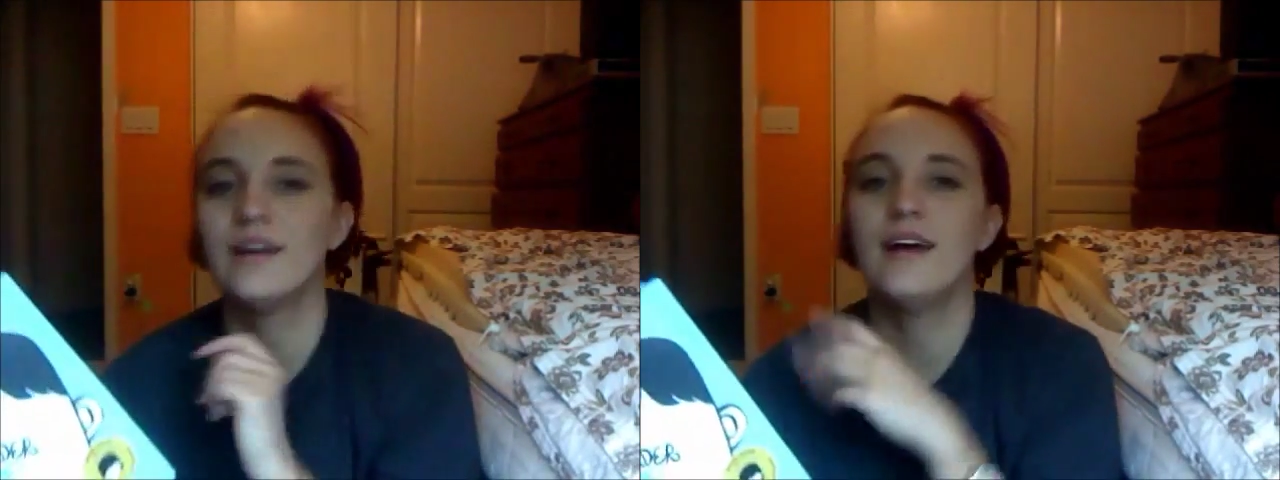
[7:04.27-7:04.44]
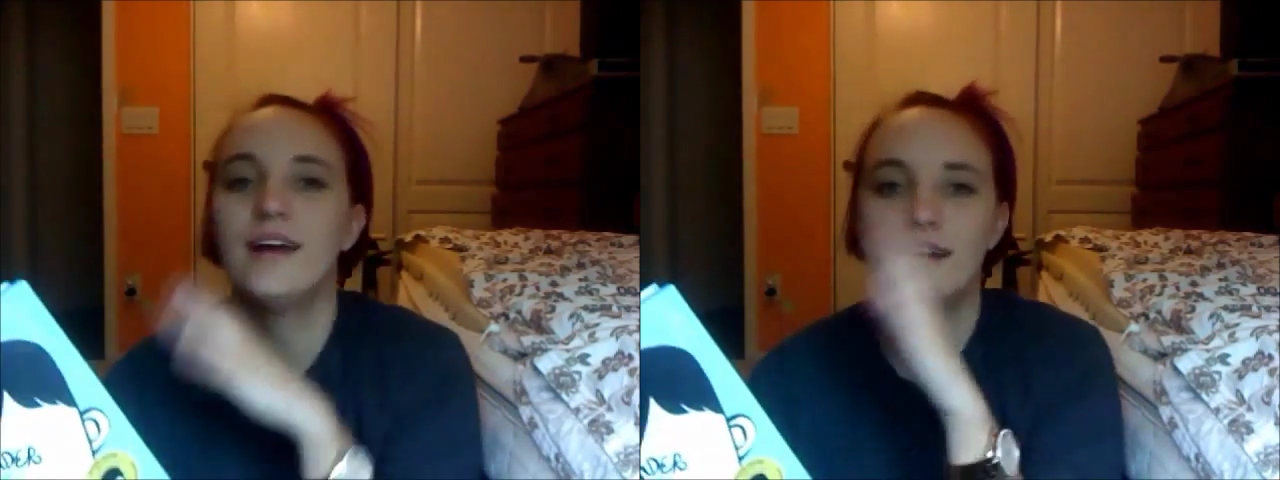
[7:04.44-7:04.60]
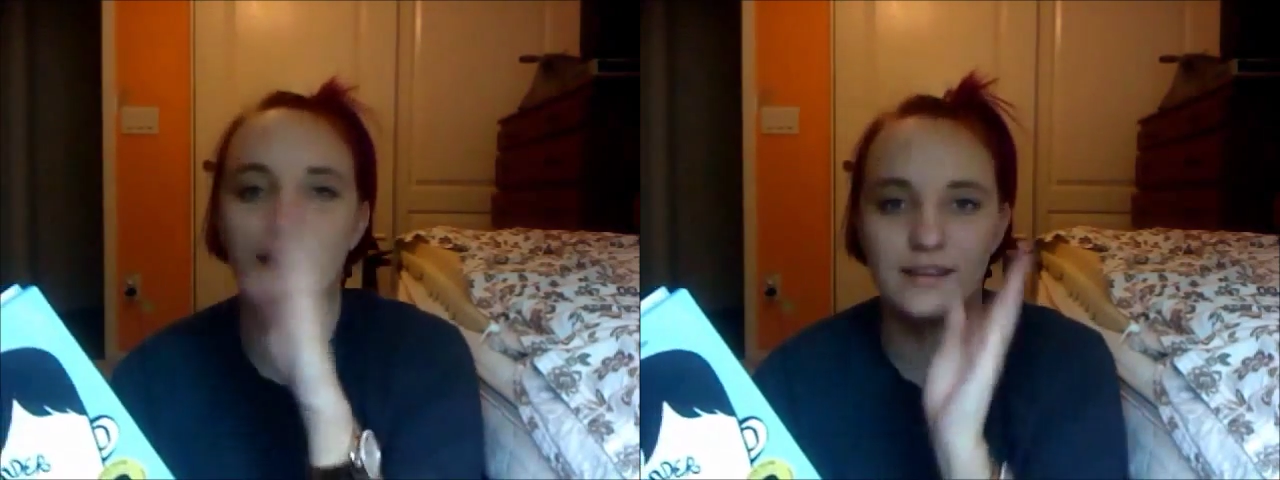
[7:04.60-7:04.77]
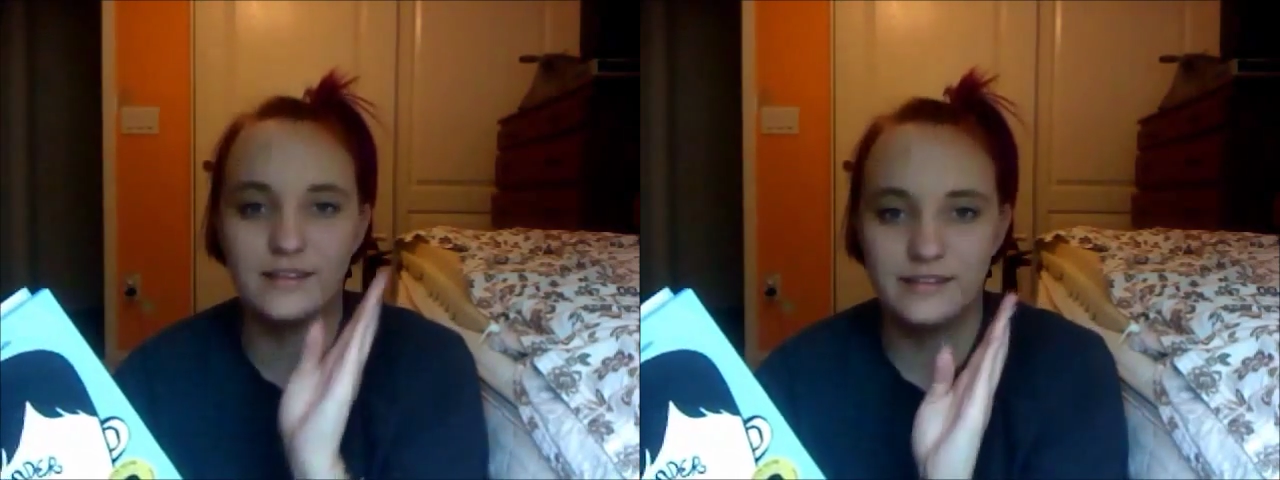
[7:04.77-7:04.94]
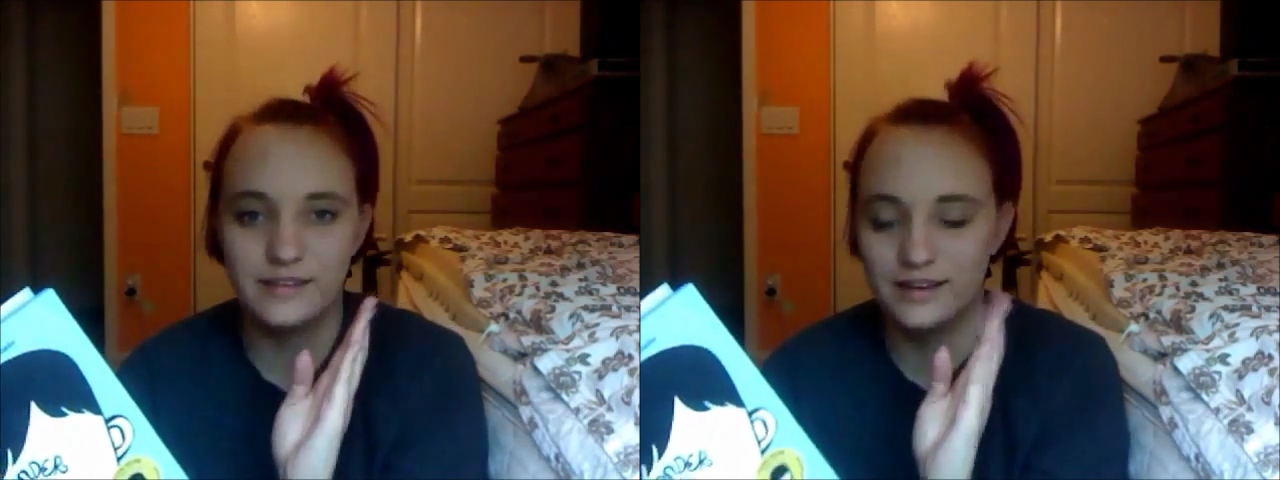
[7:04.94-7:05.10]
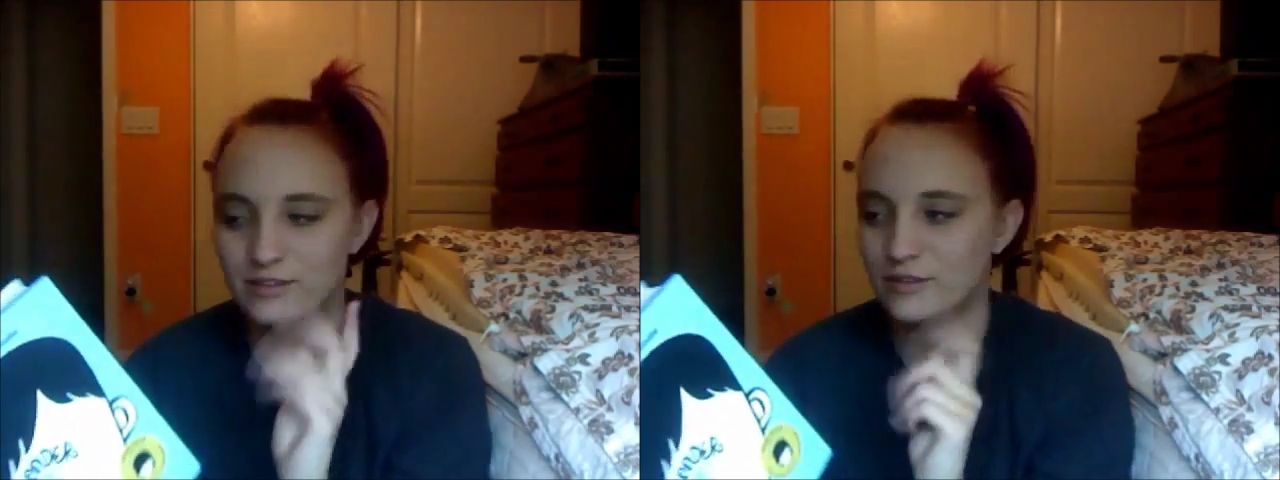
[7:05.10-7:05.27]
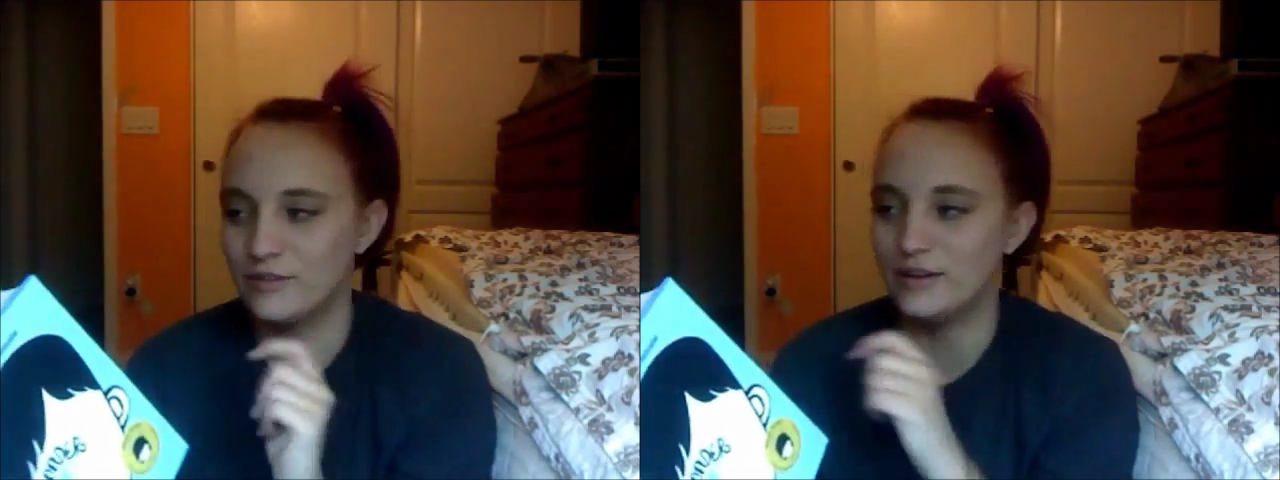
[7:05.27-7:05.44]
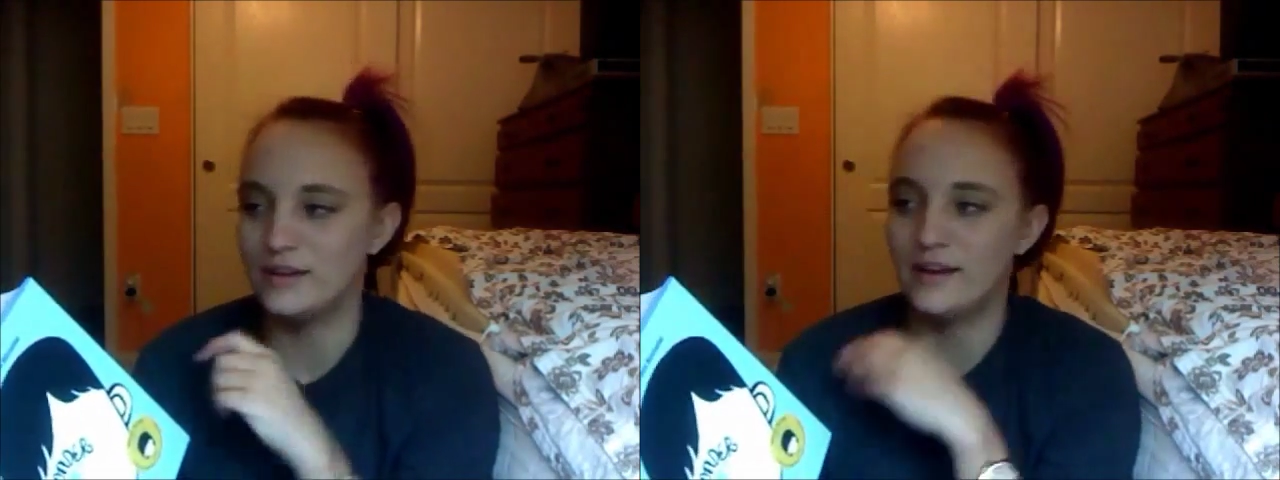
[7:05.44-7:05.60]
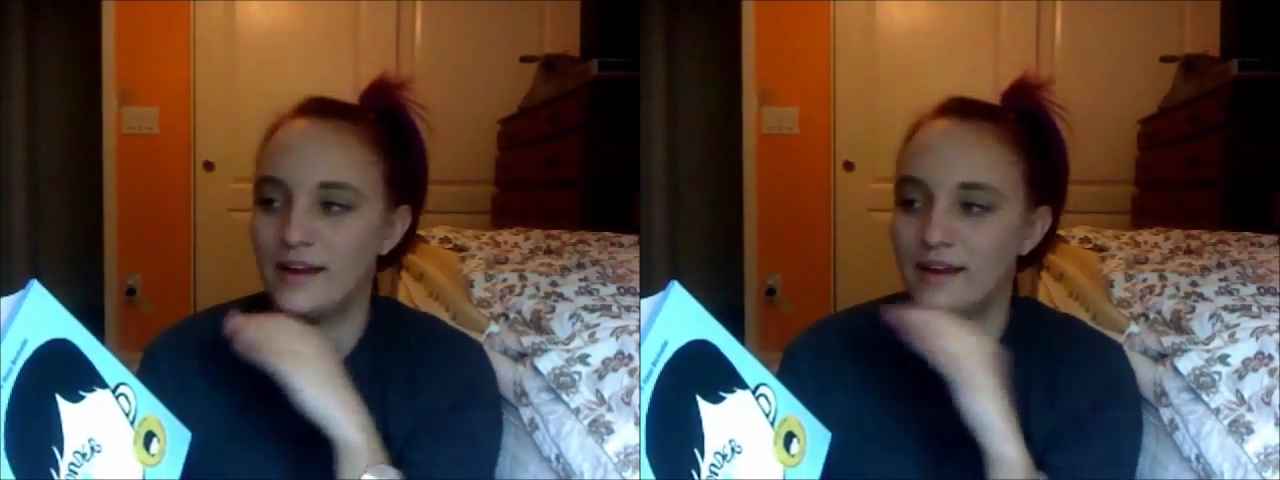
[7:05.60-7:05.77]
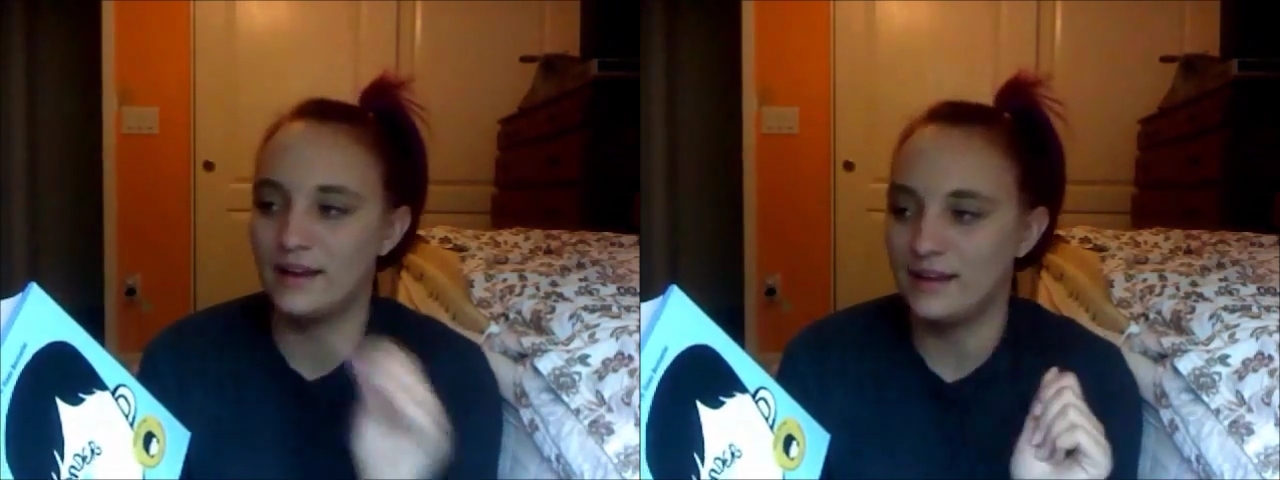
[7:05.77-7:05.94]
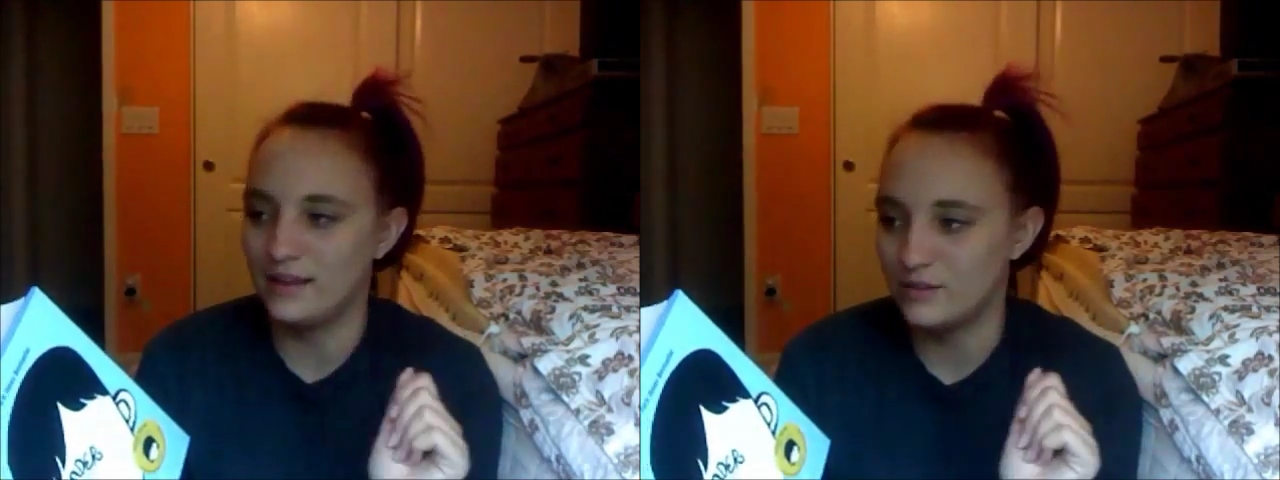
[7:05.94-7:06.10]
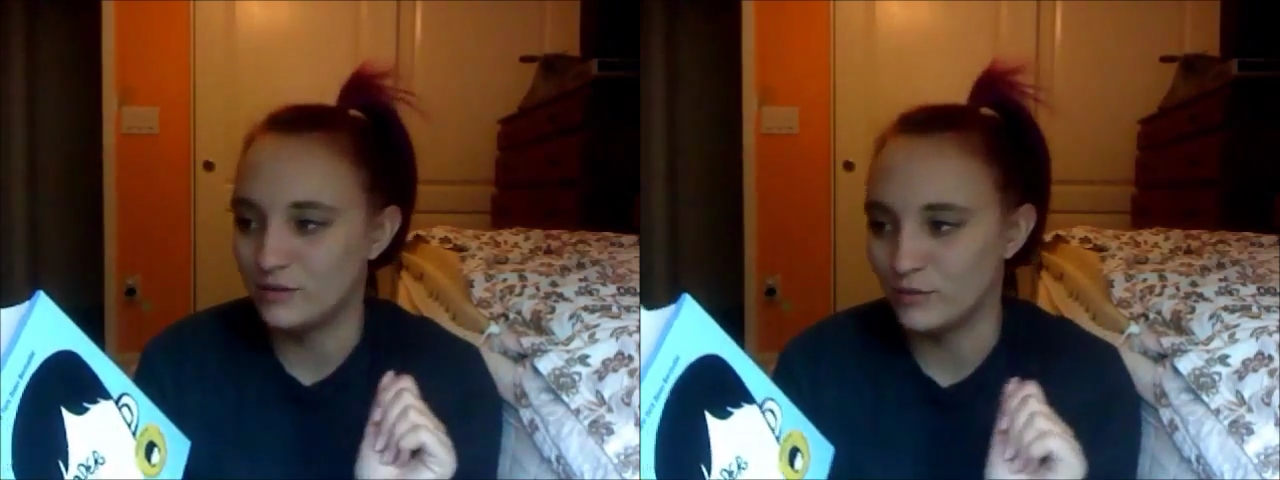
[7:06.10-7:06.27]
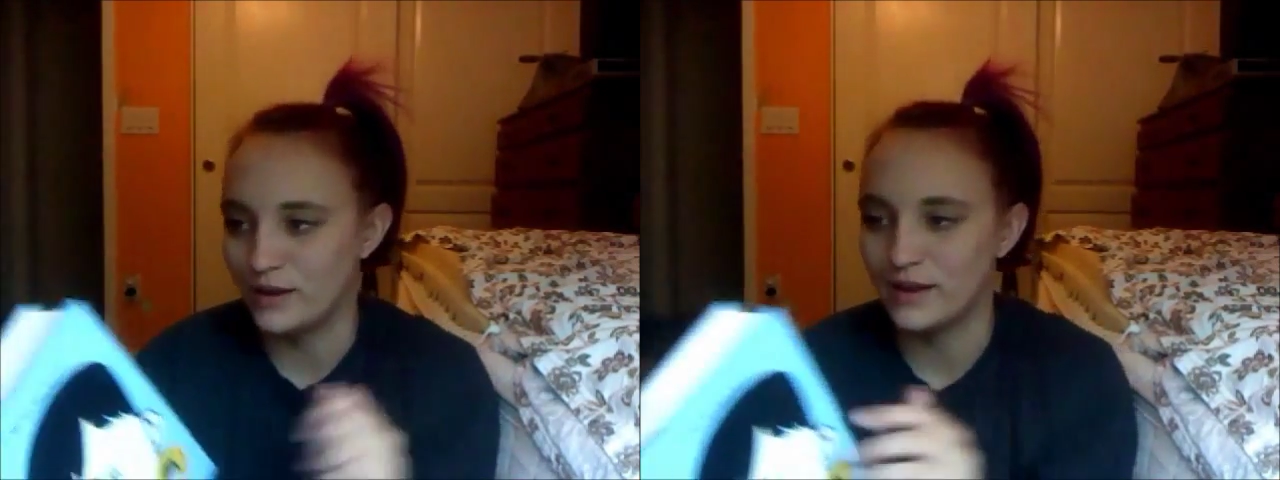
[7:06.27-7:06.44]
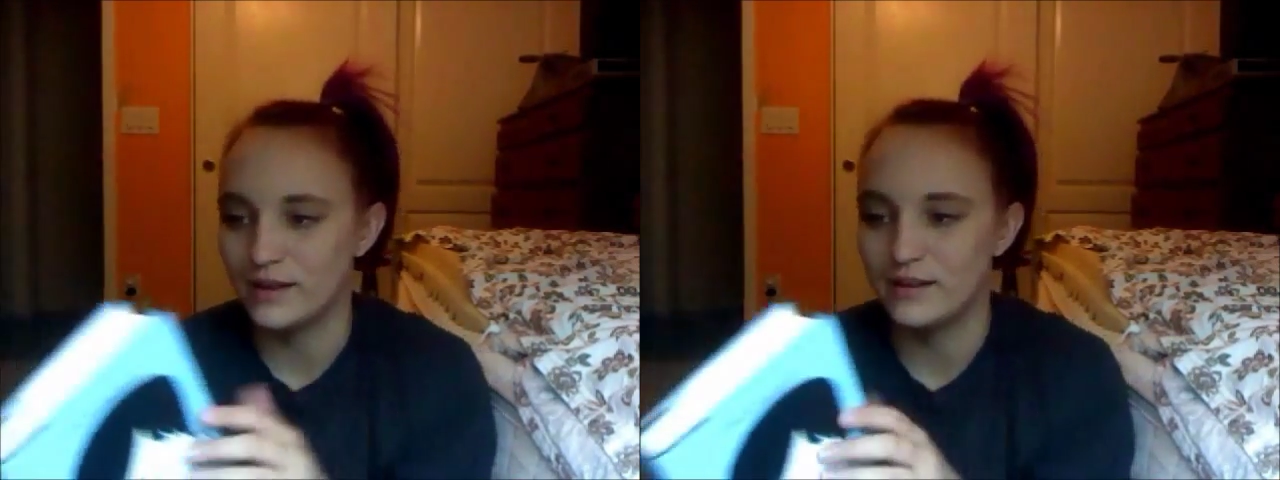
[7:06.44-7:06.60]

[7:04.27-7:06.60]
and I need to get to it and I need to read it.